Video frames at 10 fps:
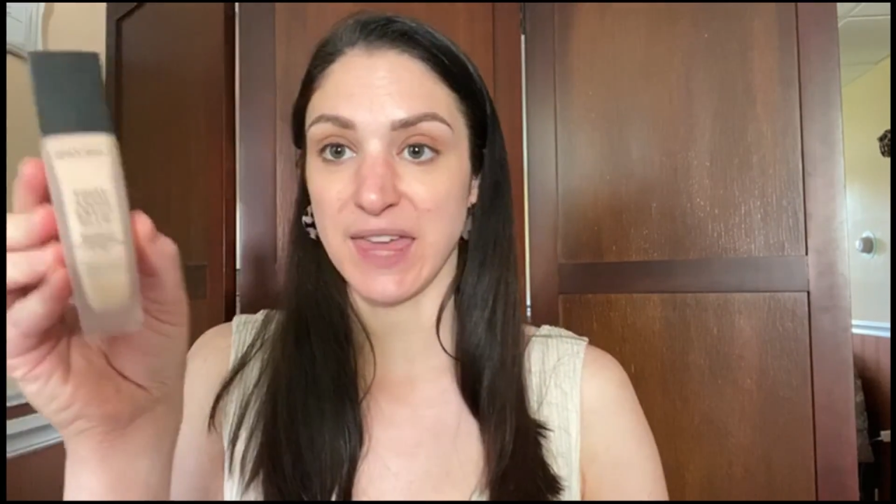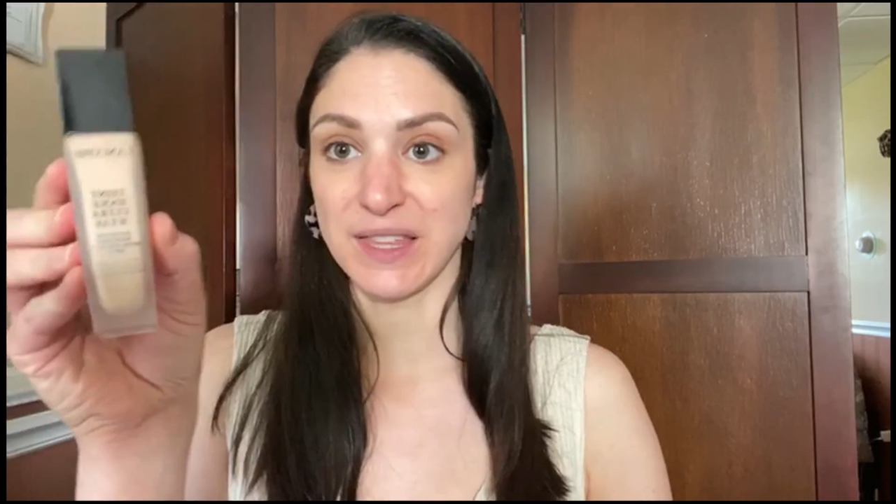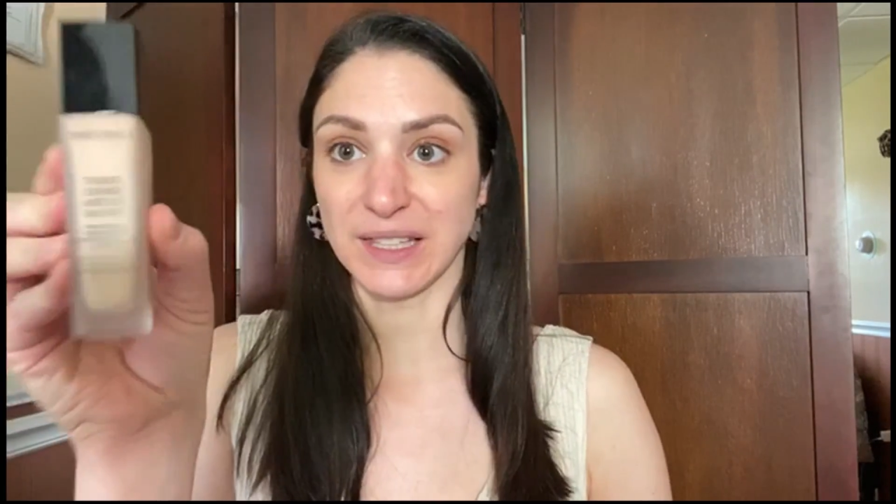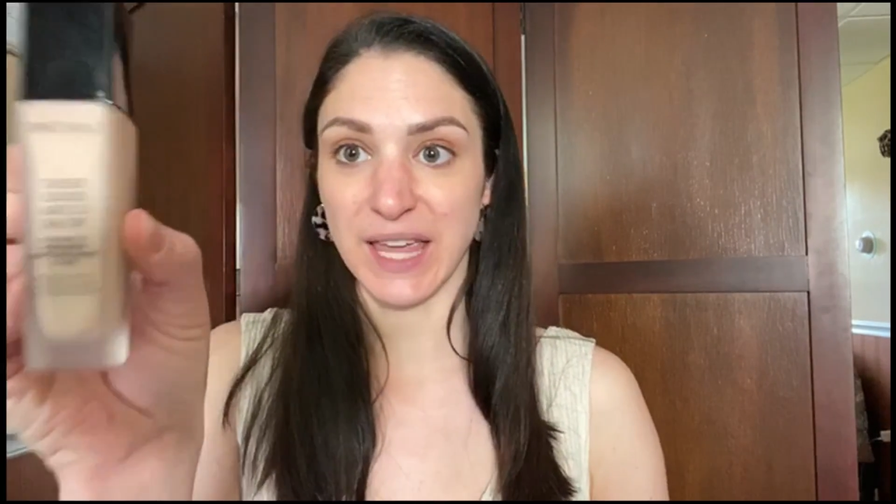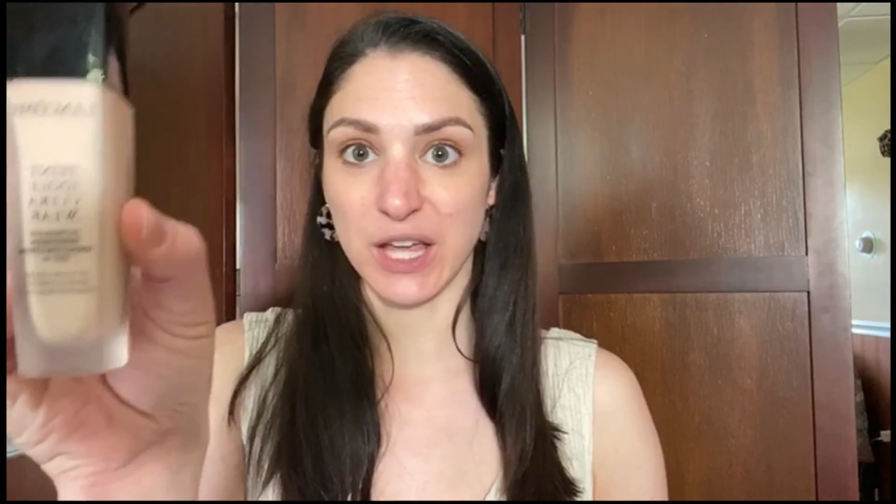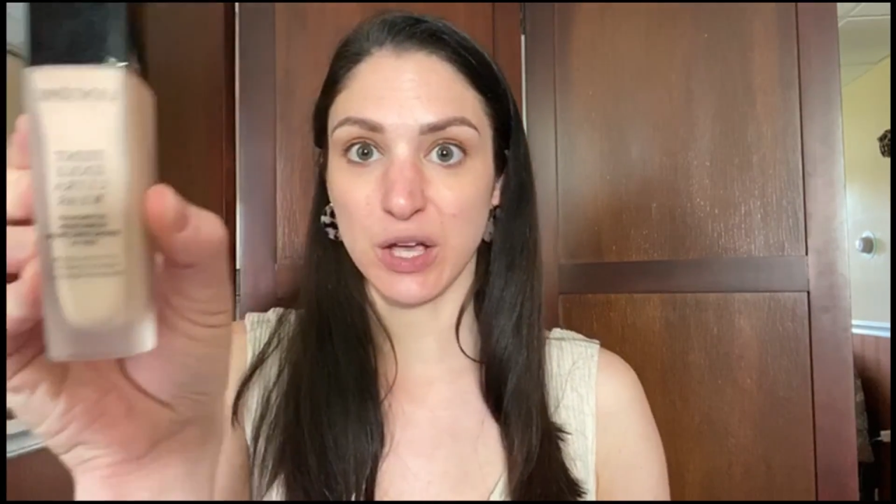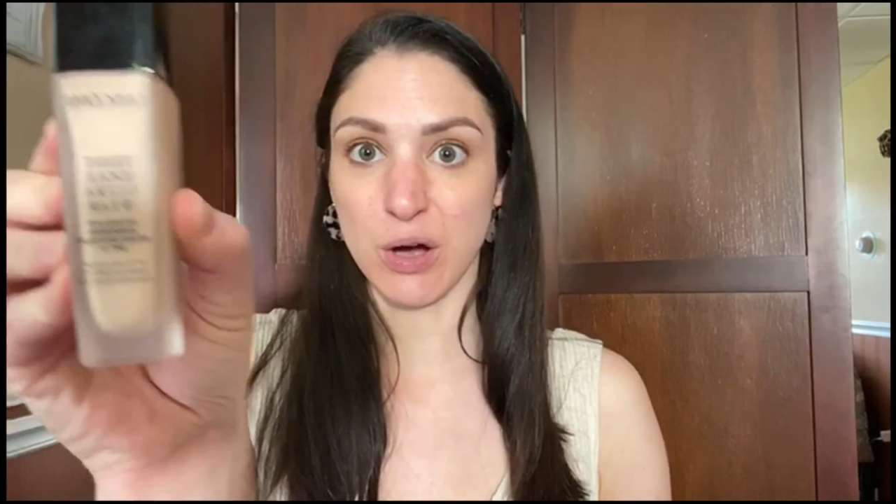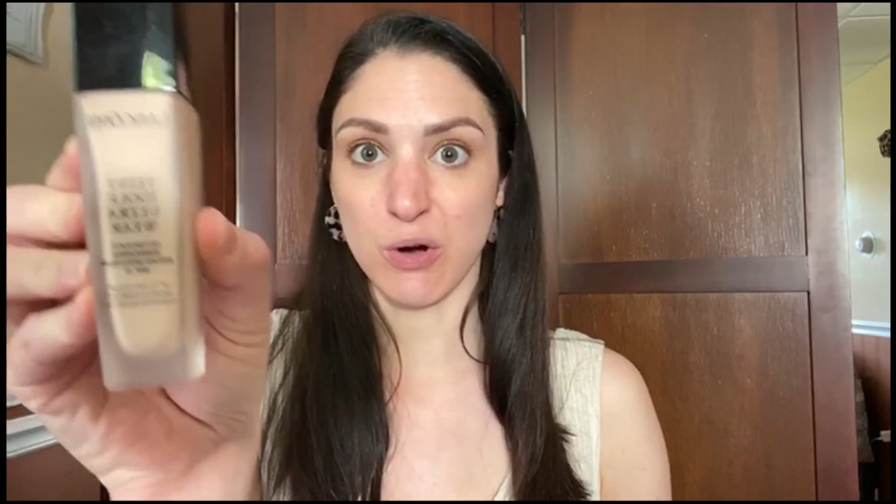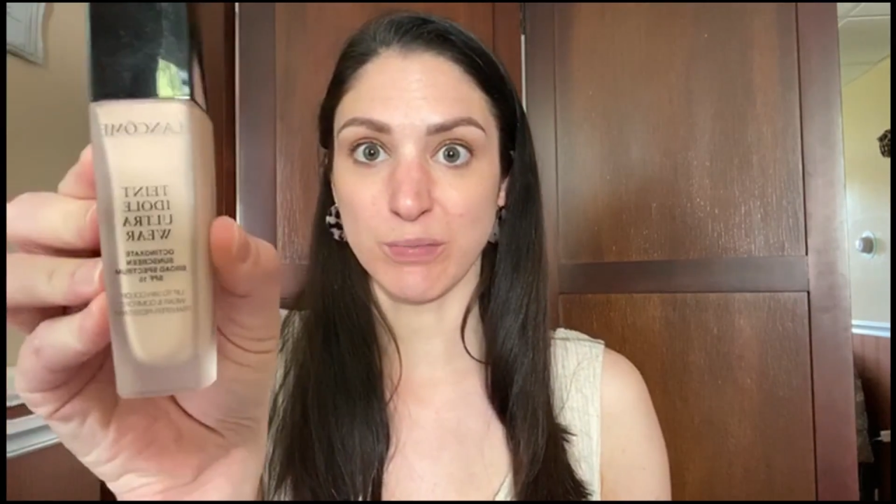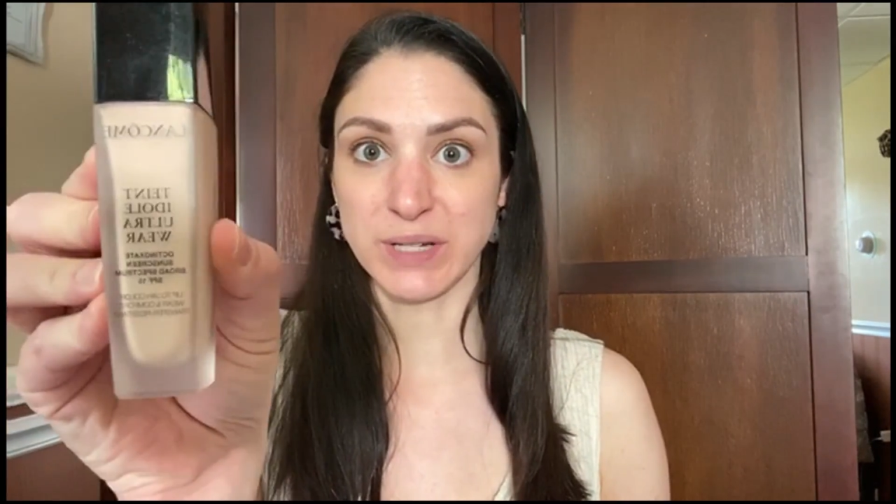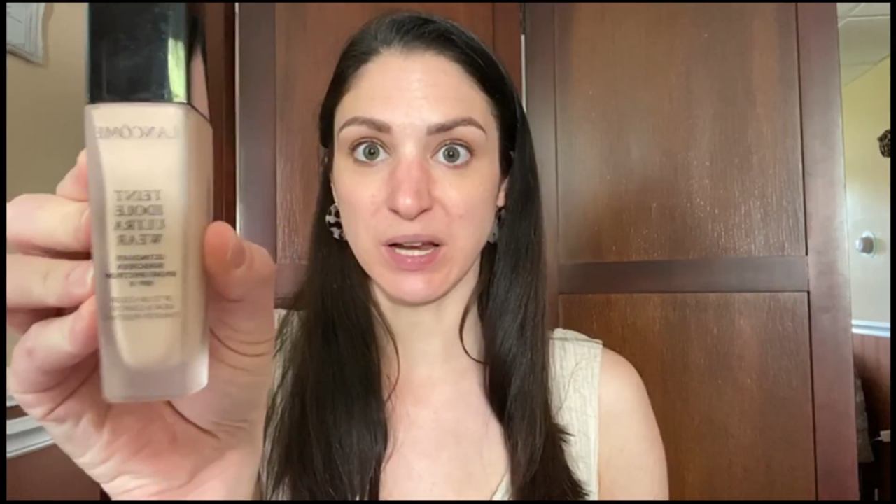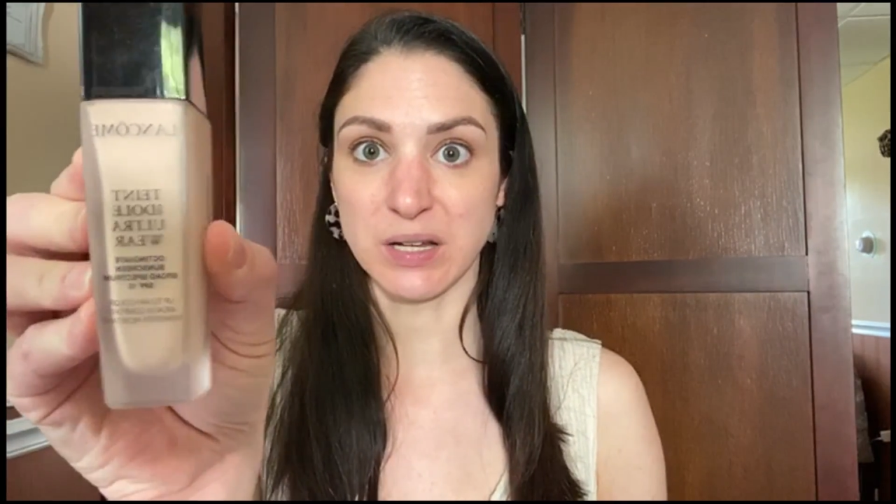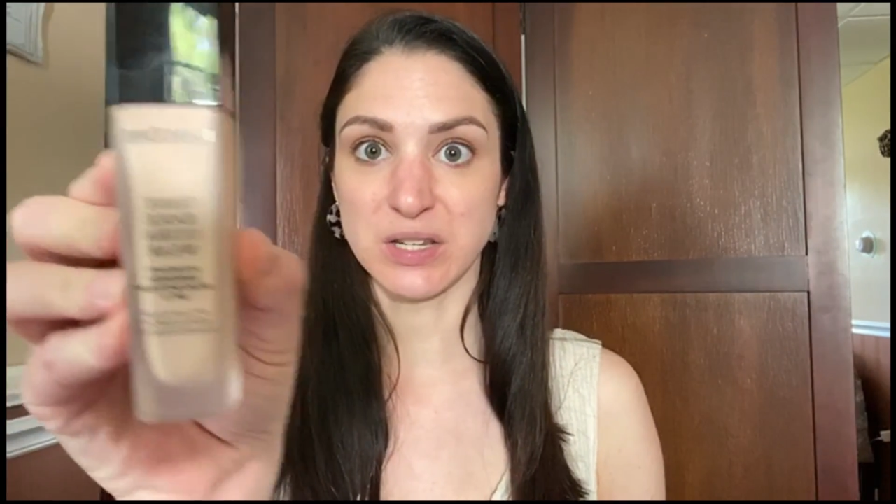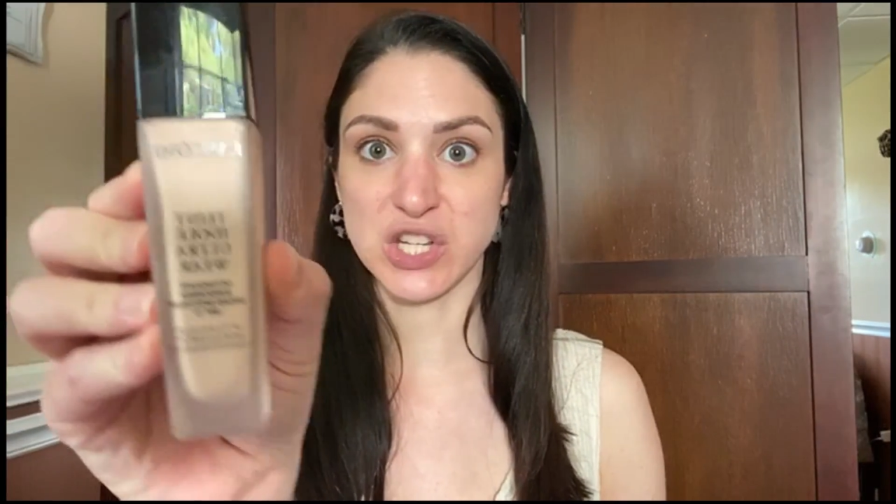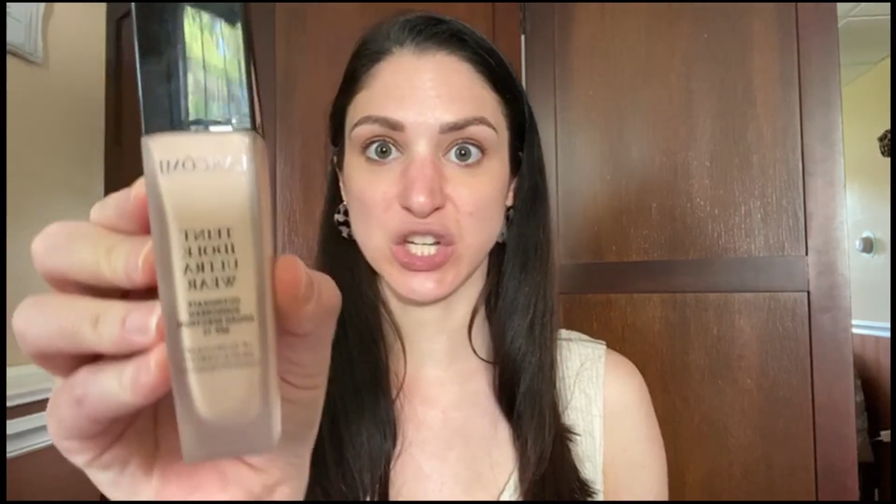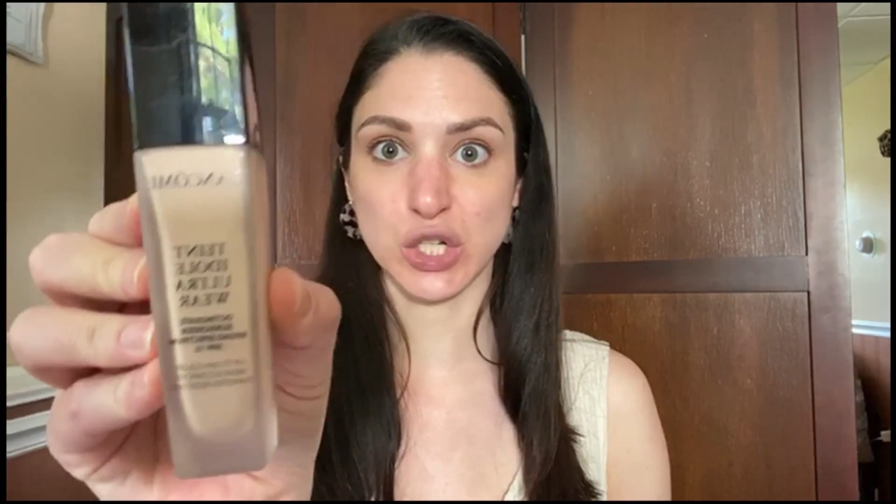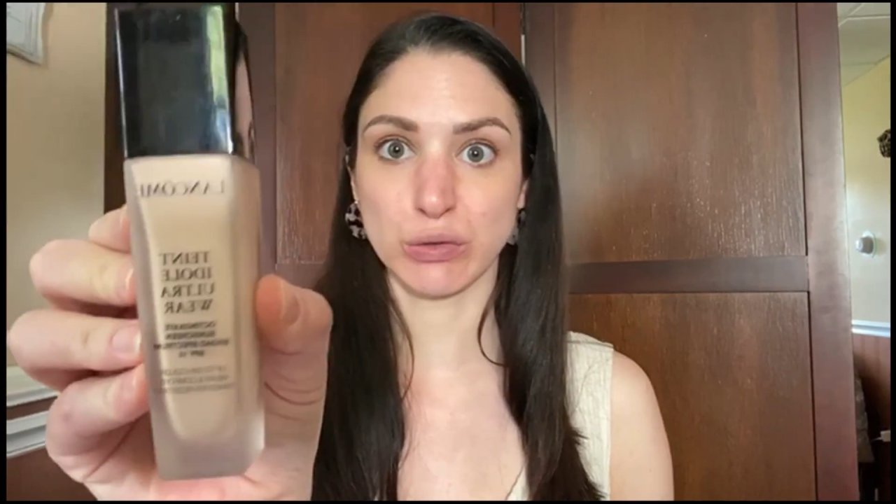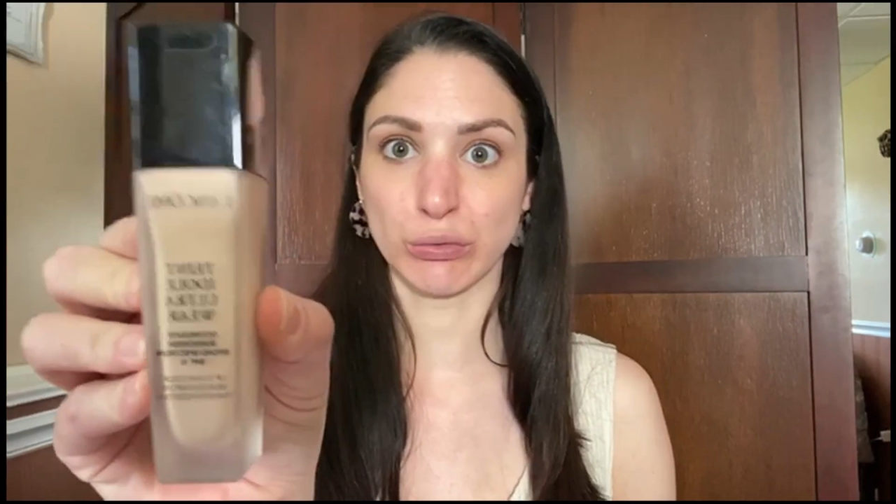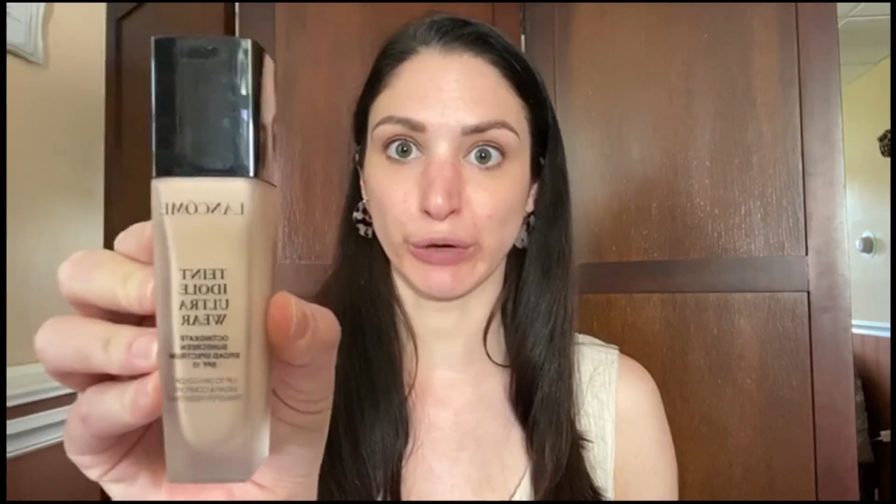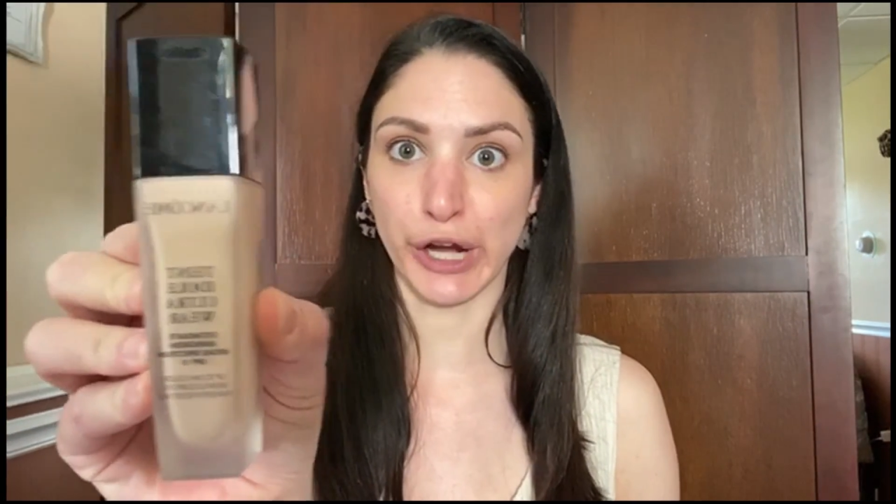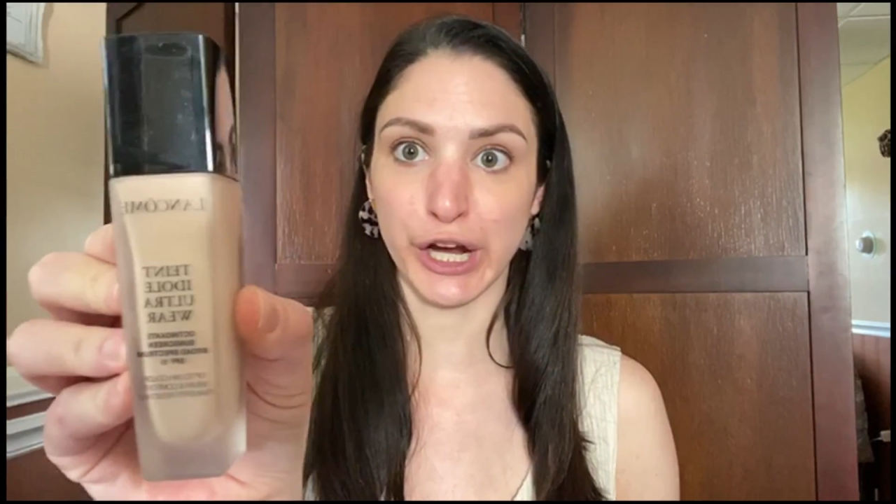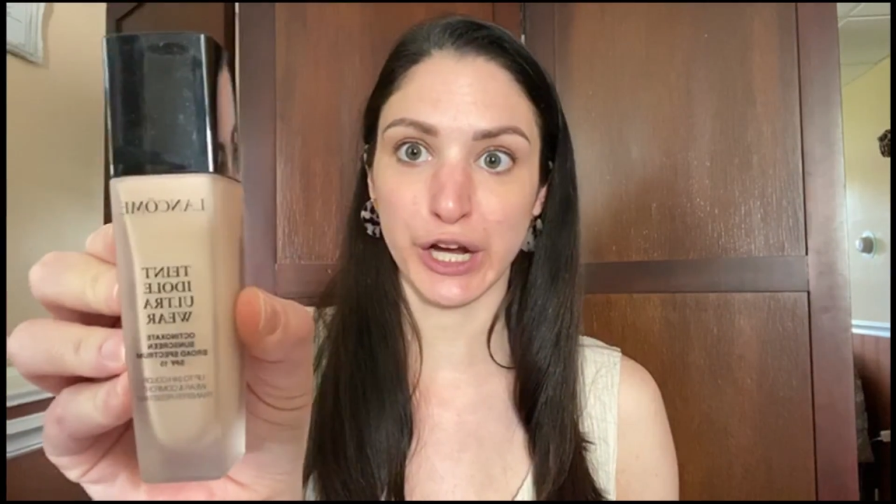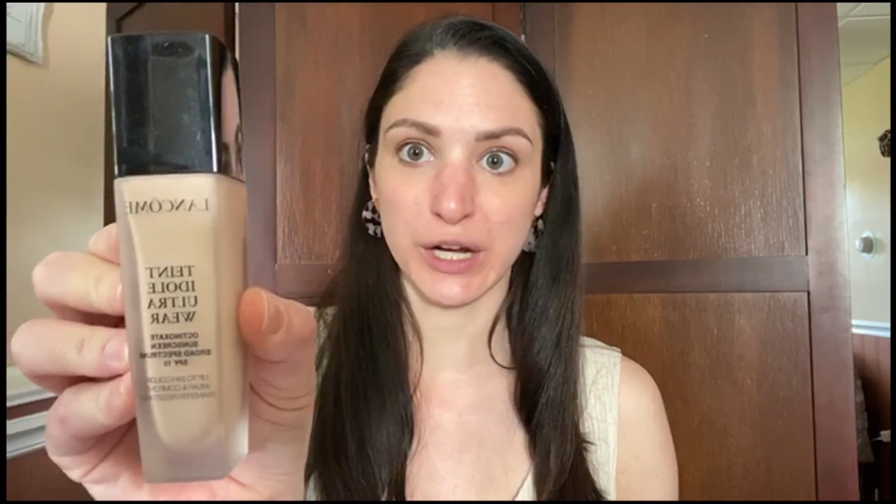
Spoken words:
the Lancome Tincture.